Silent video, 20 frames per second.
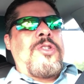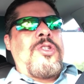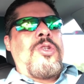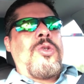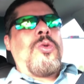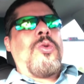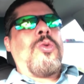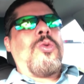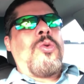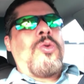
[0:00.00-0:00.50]

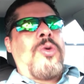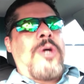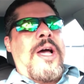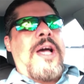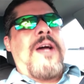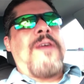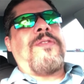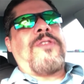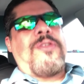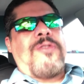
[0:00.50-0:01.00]
You
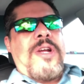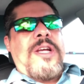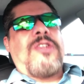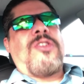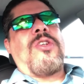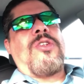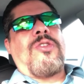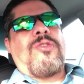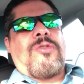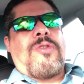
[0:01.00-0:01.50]
have
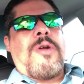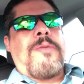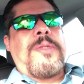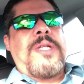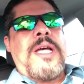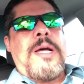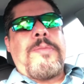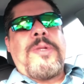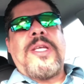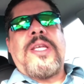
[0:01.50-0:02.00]
directions from
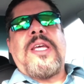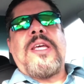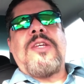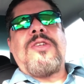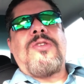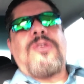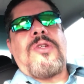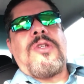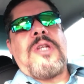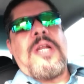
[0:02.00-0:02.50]
the
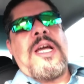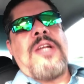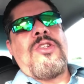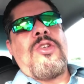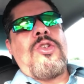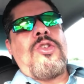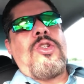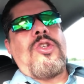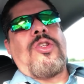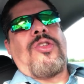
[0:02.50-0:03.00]
application, and
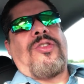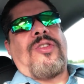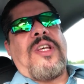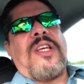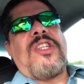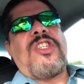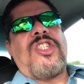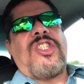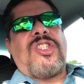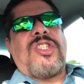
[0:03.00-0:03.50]
you just
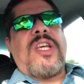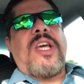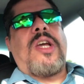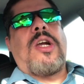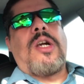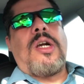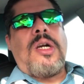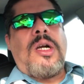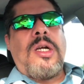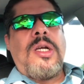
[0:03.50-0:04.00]
say
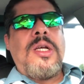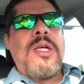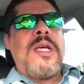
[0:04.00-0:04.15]
share,